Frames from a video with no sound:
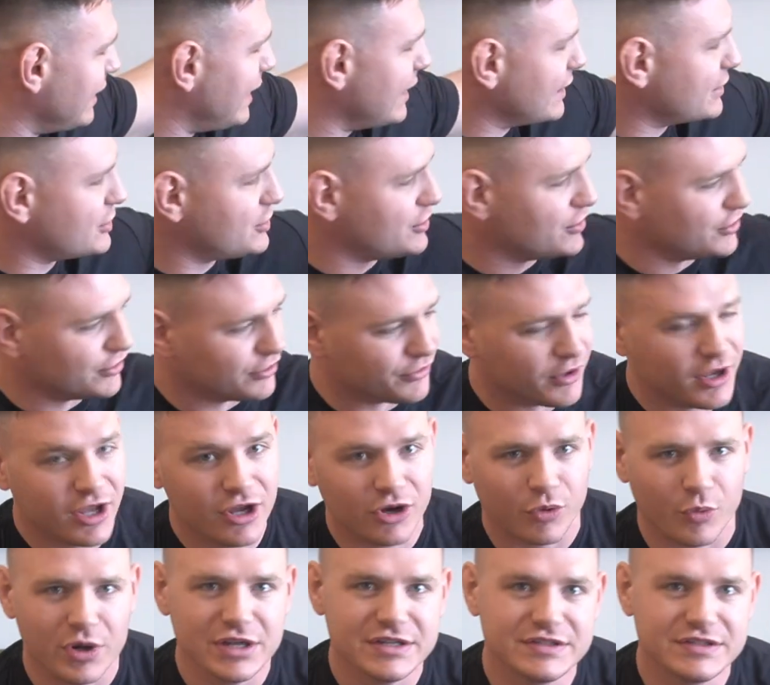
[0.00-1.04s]
Dake shoe.
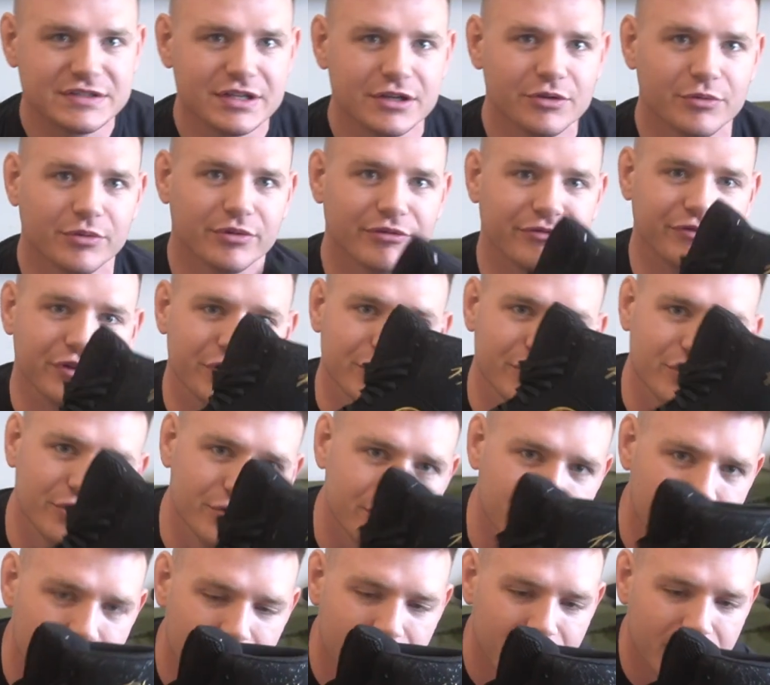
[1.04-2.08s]
We just did a
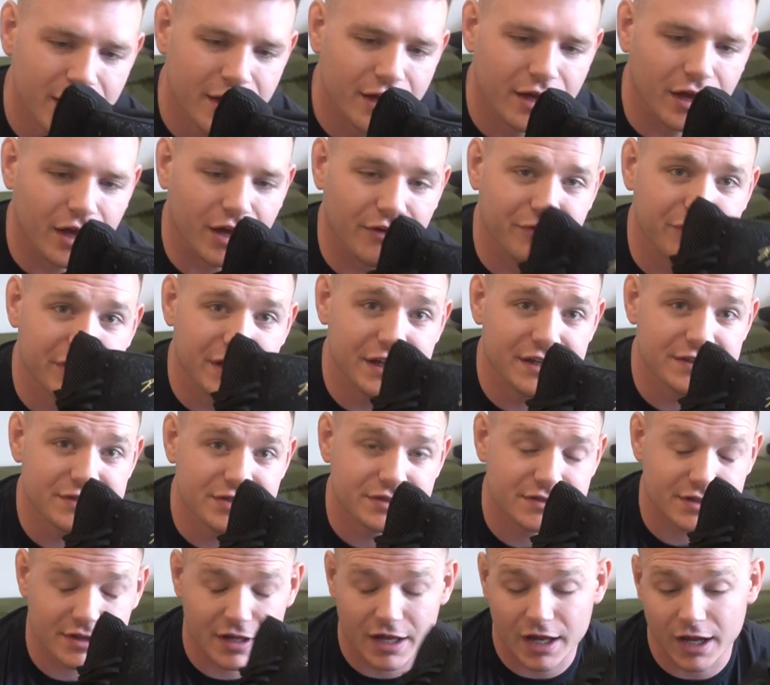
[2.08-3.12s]
review of
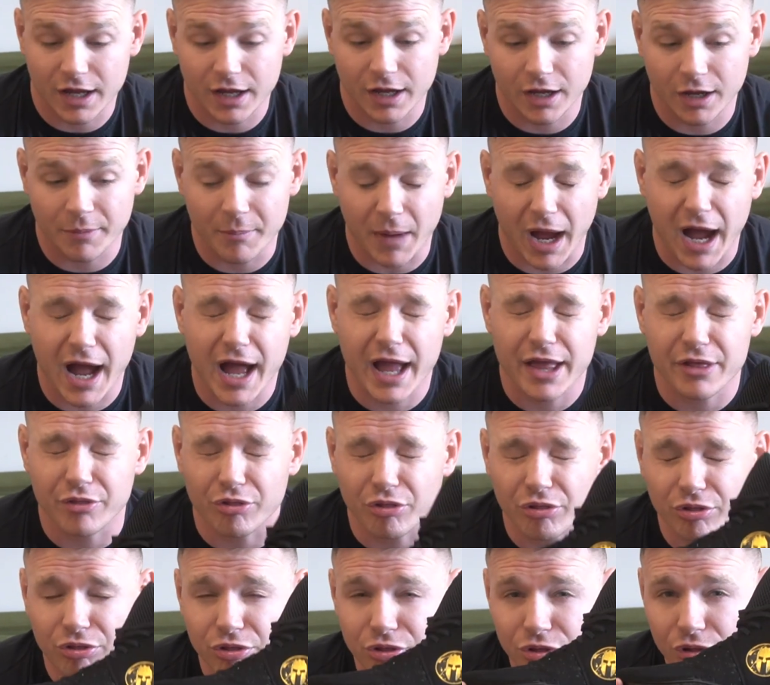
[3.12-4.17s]
this. I
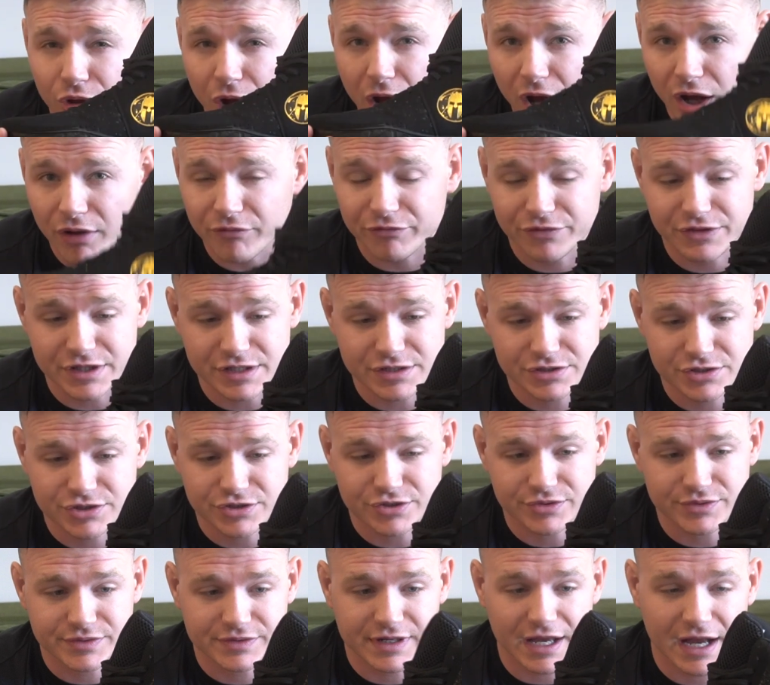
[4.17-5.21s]
love these
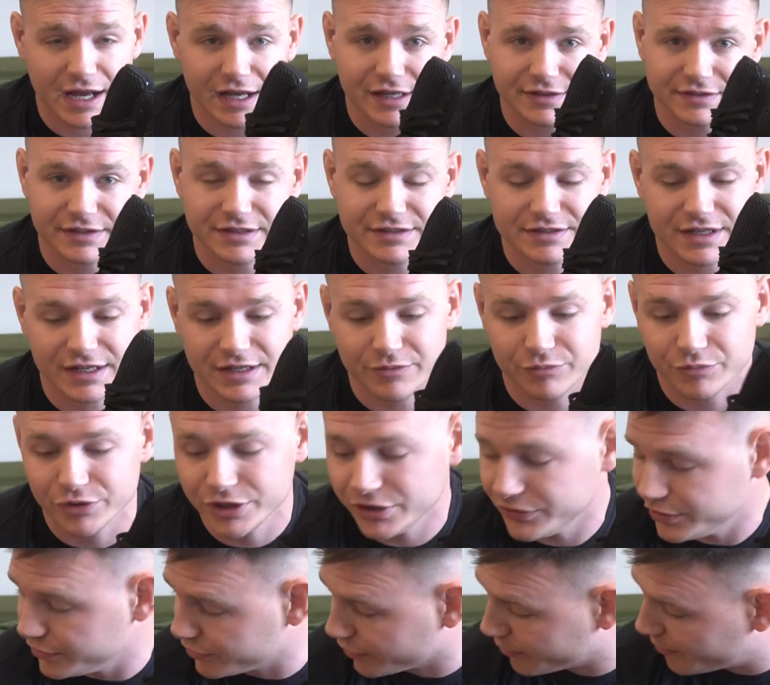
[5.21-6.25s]
shoes, guys. It
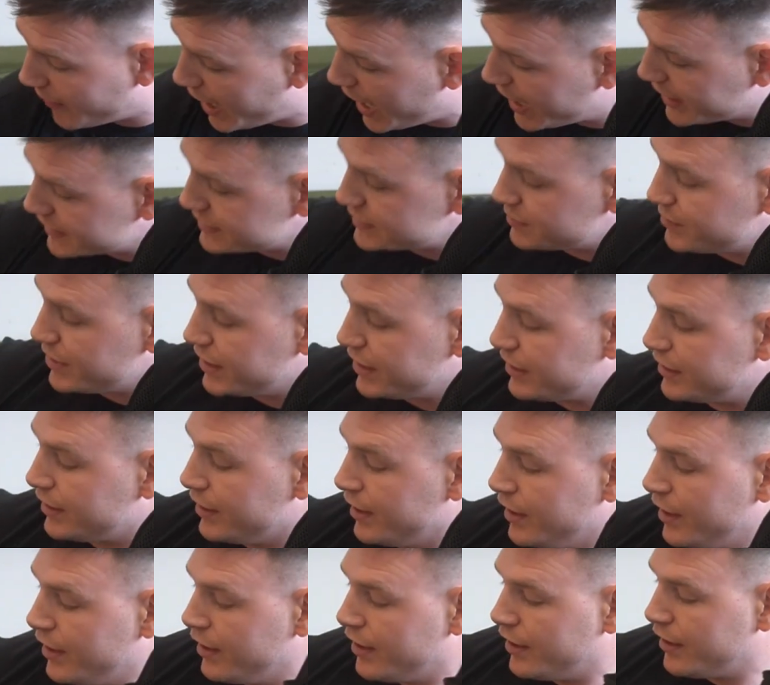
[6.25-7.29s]
really reminds me
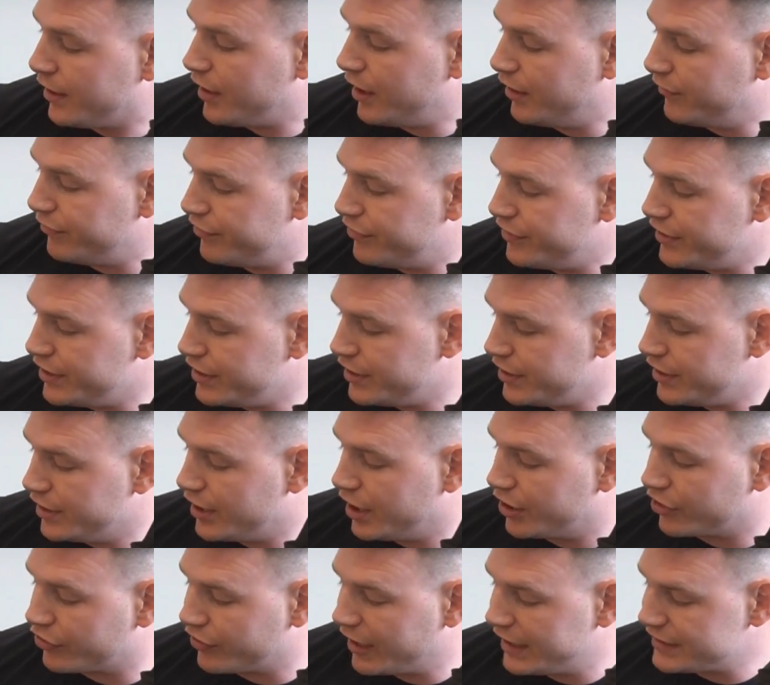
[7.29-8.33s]
of the
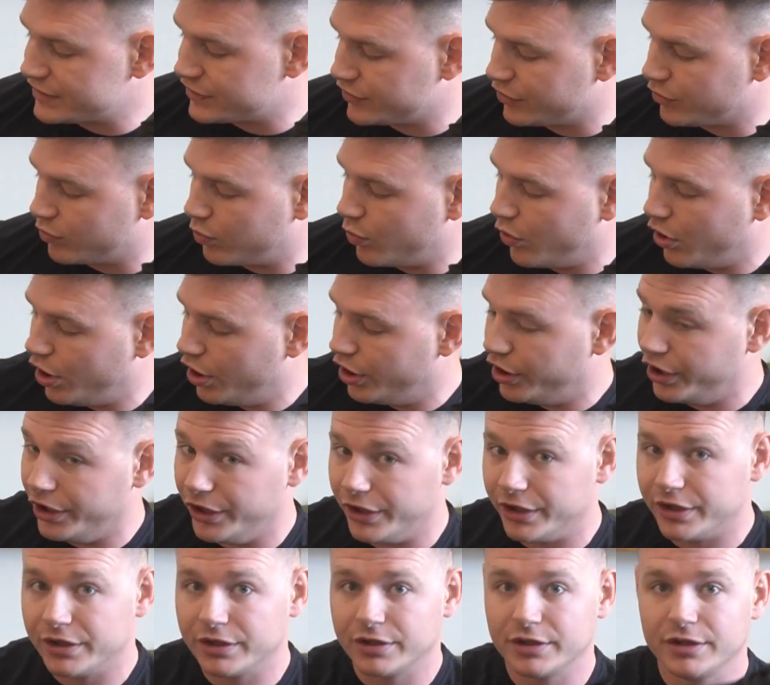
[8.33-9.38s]
Aggressor
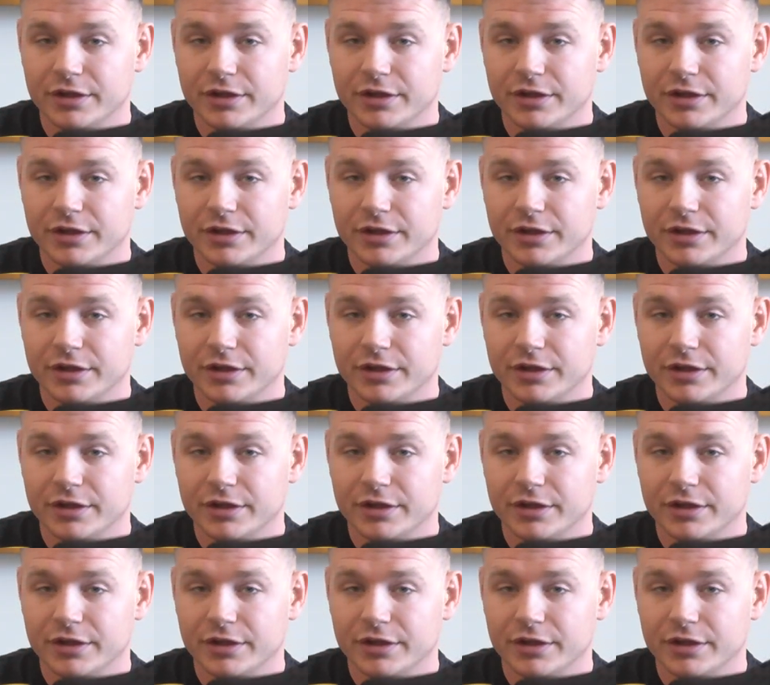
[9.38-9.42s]
1